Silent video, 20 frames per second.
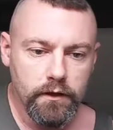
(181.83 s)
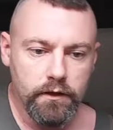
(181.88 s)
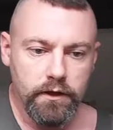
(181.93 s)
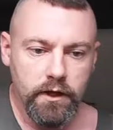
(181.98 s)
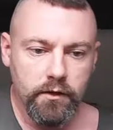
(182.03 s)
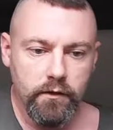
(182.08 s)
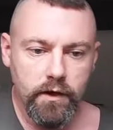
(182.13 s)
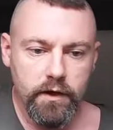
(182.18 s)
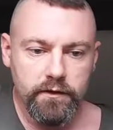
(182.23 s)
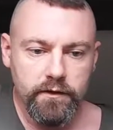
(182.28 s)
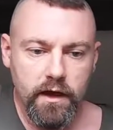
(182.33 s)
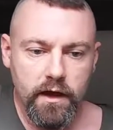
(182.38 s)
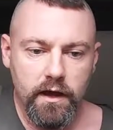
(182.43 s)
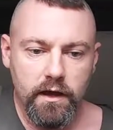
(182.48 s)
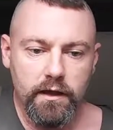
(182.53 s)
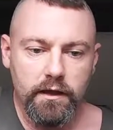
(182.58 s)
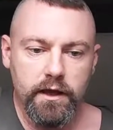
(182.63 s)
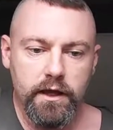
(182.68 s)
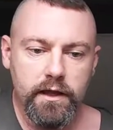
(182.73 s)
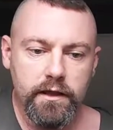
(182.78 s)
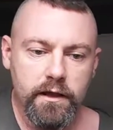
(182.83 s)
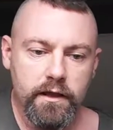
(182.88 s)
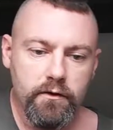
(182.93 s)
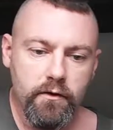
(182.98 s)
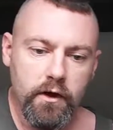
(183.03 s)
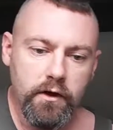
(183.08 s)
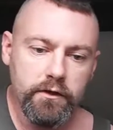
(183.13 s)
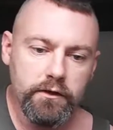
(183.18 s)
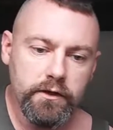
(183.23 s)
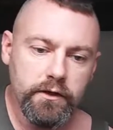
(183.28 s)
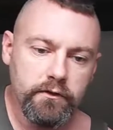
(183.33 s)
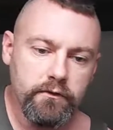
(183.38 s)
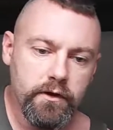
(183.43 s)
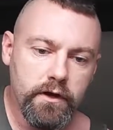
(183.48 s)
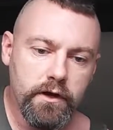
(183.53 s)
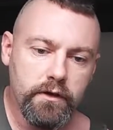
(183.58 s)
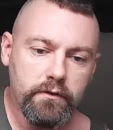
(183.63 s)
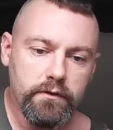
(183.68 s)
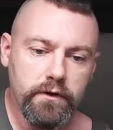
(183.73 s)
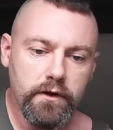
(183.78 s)
Now as I lay there on the
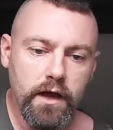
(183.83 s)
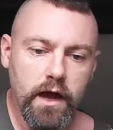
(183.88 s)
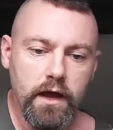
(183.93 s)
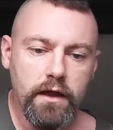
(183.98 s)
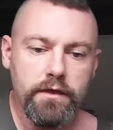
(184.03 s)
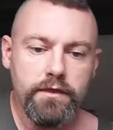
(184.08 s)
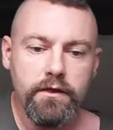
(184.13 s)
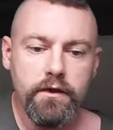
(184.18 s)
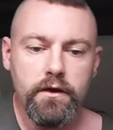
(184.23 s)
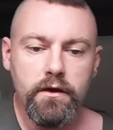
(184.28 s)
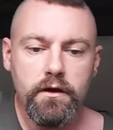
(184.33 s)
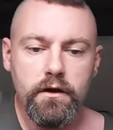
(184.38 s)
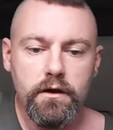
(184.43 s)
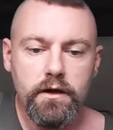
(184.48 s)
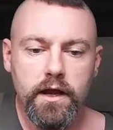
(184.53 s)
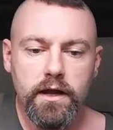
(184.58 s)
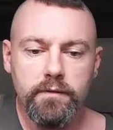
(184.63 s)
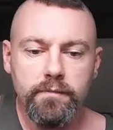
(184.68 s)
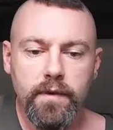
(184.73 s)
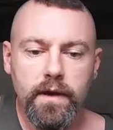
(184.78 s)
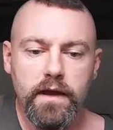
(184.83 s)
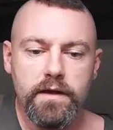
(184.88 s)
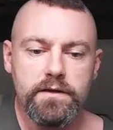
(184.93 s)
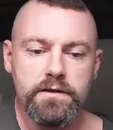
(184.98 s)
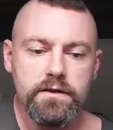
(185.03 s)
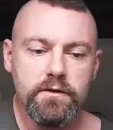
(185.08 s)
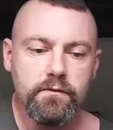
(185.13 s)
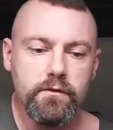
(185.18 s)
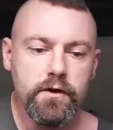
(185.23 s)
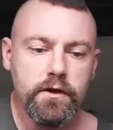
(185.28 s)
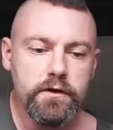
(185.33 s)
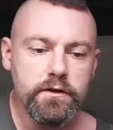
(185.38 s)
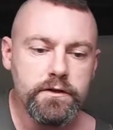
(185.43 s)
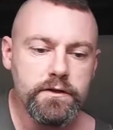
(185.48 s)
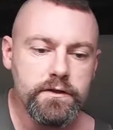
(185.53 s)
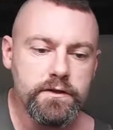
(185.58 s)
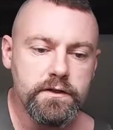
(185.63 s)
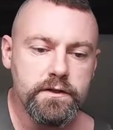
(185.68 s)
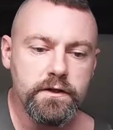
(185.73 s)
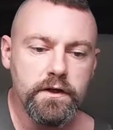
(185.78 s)
ground, I thought I'd passed the
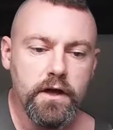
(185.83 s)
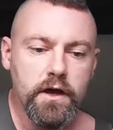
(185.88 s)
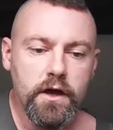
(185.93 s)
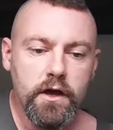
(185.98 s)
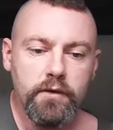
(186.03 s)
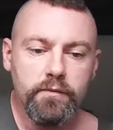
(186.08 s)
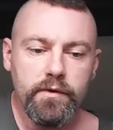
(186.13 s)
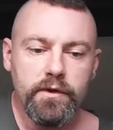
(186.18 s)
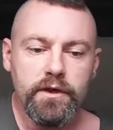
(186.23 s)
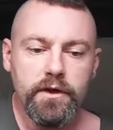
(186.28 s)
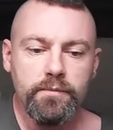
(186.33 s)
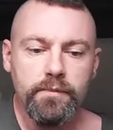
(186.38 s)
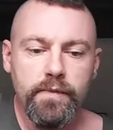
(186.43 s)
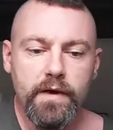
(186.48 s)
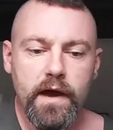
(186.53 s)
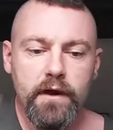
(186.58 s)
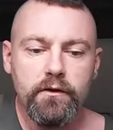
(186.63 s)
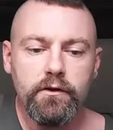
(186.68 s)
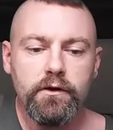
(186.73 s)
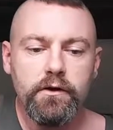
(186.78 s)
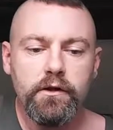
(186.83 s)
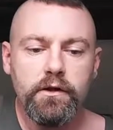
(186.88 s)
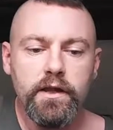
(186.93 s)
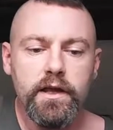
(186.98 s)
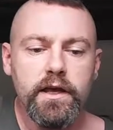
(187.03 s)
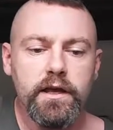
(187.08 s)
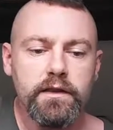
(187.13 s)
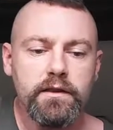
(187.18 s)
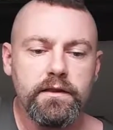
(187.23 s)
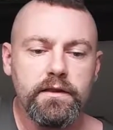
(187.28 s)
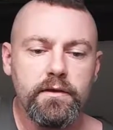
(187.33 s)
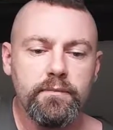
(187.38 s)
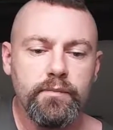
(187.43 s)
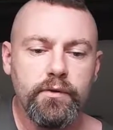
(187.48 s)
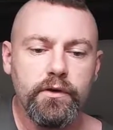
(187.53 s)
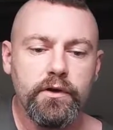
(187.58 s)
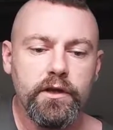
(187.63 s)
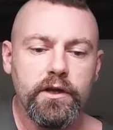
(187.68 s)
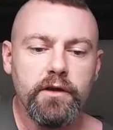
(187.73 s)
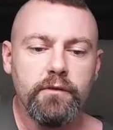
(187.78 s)
worst. But the barrel hit the
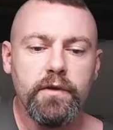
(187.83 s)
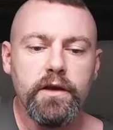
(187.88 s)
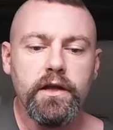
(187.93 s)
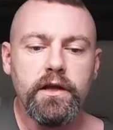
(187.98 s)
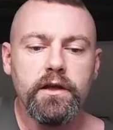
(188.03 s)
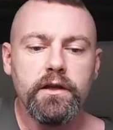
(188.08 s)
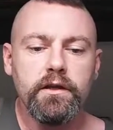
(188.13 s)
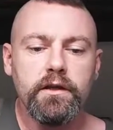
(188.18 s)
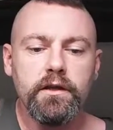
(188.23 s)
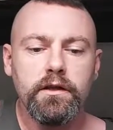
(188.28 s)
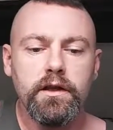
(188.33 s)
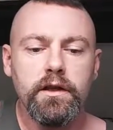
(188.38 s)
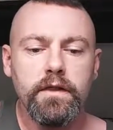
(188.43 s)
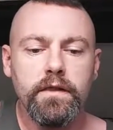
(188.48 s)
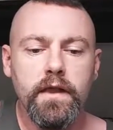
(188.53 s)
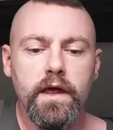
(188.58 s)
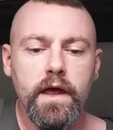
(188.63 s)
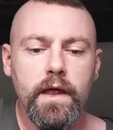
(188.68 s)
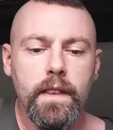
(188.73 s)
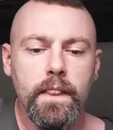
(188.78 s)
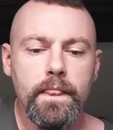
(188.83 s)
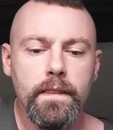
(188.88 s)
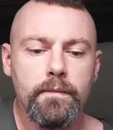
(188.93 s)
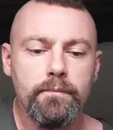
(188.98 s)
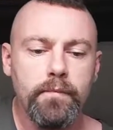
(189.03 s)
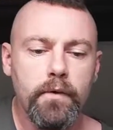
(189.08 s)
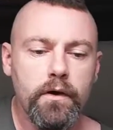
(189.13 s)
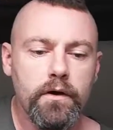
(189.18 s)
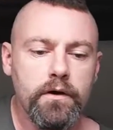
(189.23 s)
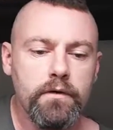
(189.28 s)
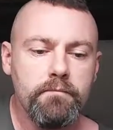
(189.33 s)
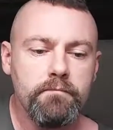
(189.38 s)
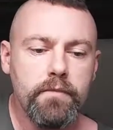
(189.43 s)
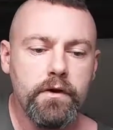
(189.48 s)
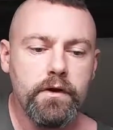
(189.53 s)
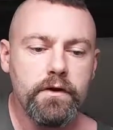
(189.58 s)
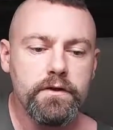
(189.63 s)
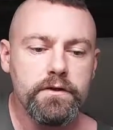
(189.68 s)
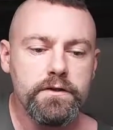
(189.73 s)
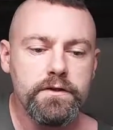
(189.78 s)
pulley wheel and then the bottom
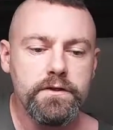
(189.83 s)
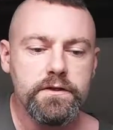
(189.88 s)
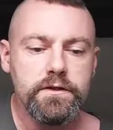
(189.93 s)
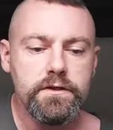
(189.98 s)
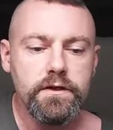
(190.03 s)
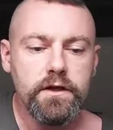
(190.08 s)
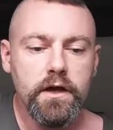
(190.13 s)
burst.